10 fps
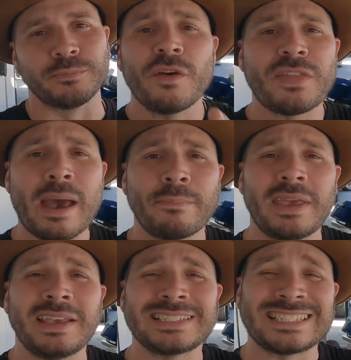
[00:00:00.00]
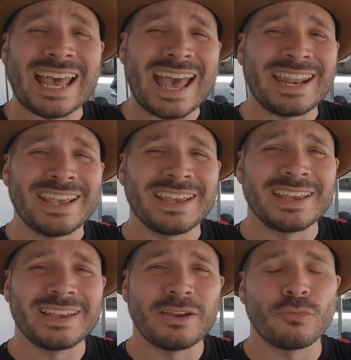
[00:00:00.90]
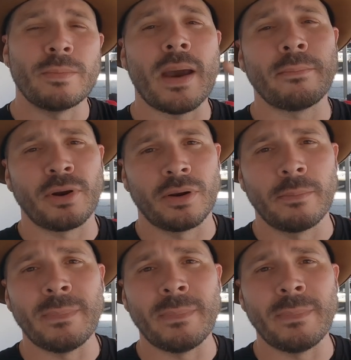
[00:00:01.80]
With that being said, Remember,